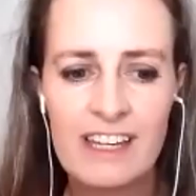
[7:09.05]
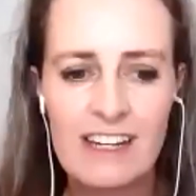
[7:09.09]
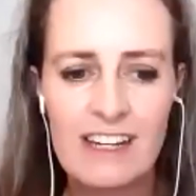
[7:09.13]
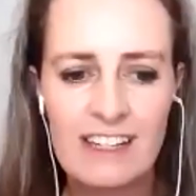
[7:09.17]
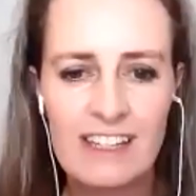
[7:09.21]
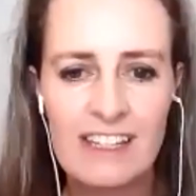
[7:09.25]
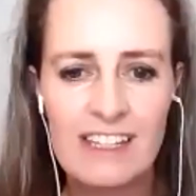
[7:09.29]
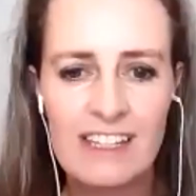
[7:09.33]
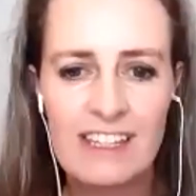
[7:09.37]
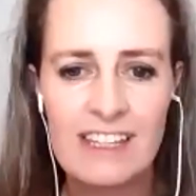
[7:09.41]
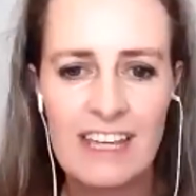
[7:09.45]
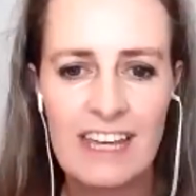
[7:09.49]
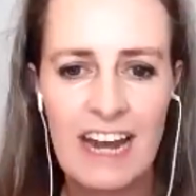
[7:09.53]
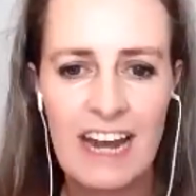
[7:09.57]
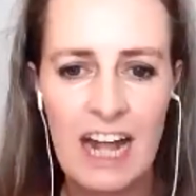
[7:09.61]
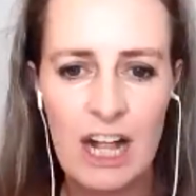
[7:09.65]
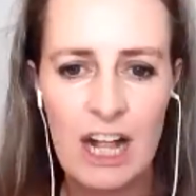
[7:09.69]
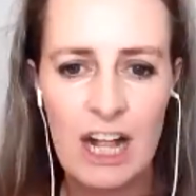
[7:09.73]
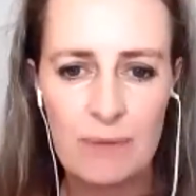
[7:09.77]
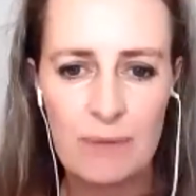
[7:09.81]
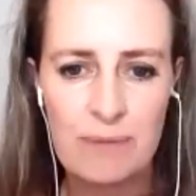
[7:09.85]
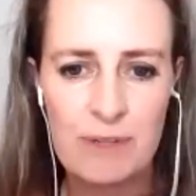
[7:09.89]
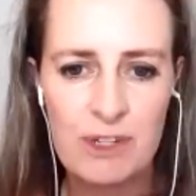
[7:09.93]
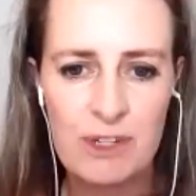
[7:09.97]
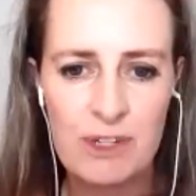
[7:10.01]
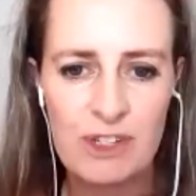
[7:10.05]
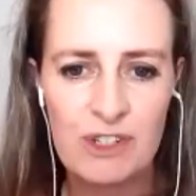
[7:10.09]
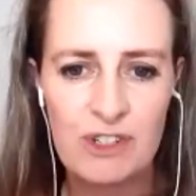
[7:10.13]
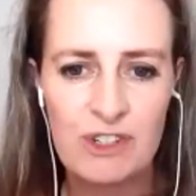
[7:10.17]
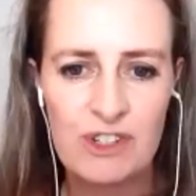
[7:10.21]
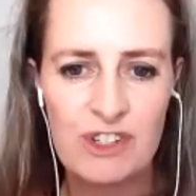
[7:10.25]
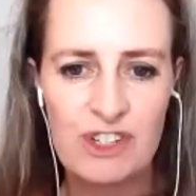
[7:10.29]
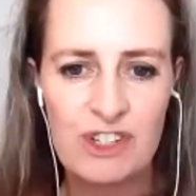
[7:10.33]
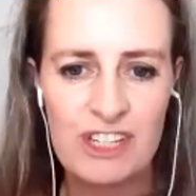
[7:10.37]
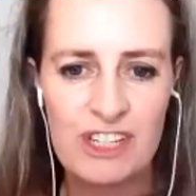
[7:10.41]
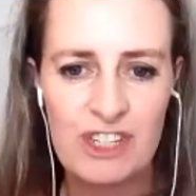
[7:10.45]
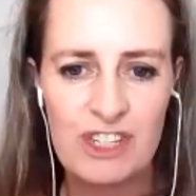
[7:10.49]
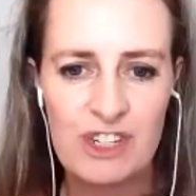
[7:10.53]
there anything that helped
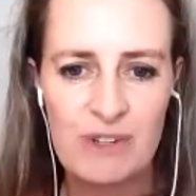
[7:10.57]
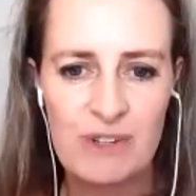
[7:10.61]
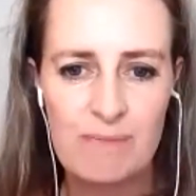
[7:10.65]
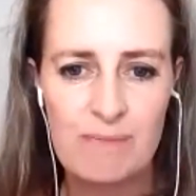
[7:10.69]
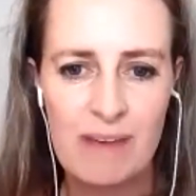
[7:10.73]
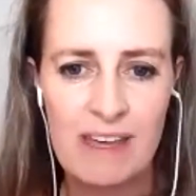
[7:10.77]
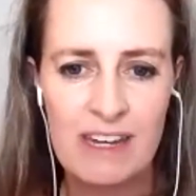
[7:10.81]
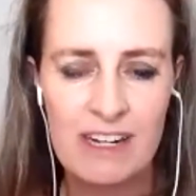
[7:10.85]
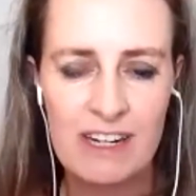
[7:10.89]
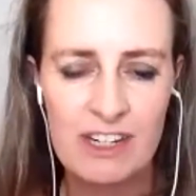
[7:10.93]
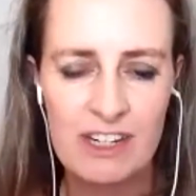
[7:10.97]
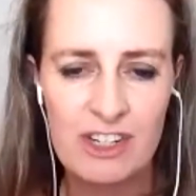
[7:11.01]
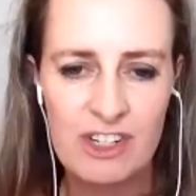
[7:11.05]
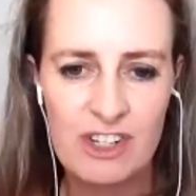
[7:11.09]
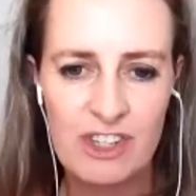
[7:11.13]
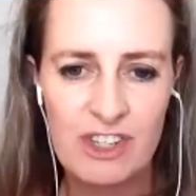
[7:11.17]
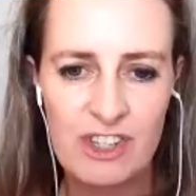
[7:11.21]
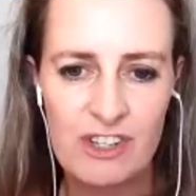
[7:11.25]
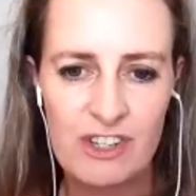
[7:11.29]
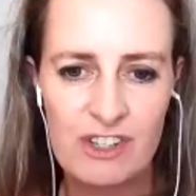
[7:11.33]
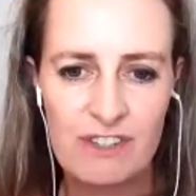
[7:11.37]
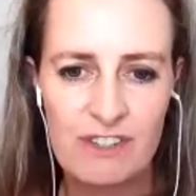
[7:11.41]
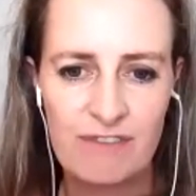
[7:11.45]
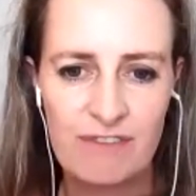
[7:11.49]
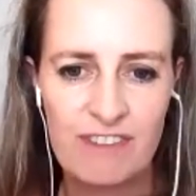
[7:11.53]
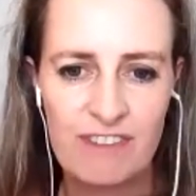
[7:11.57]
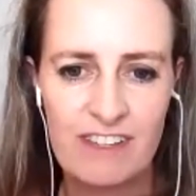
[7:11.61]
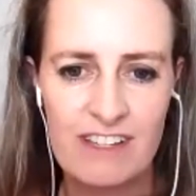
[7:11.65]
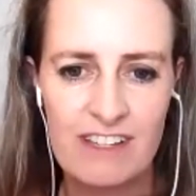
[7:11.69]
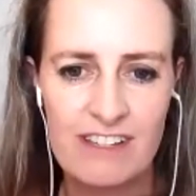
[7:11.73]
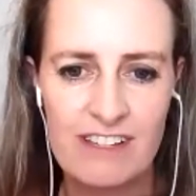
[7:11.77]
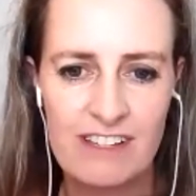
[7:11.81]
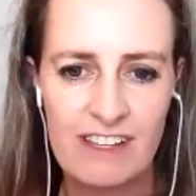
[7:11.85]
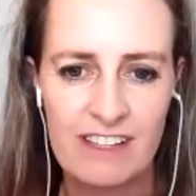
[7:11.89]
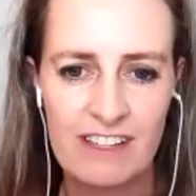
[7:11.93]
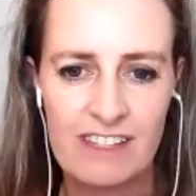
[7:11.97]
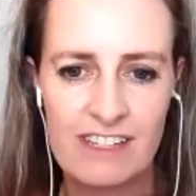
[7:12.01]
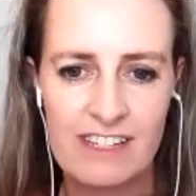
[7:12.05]
you just to manage those
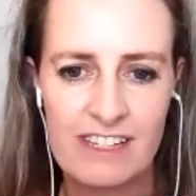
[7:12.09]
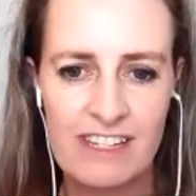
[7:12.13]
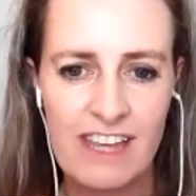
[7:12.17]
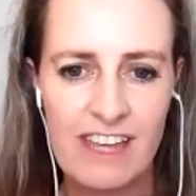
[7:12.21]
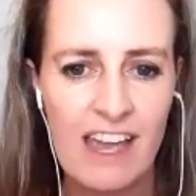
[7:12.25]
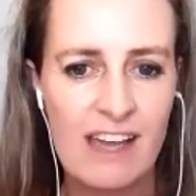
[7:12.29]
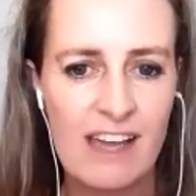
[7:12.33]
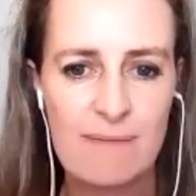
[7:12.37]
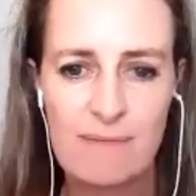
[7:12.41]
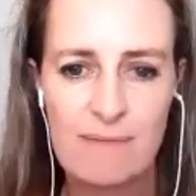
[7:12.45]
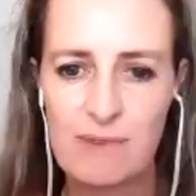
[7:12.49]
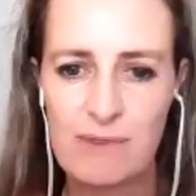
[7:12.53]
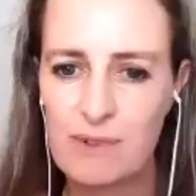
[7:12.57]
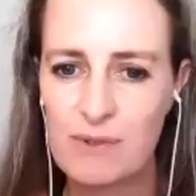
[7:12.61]
fears at the time,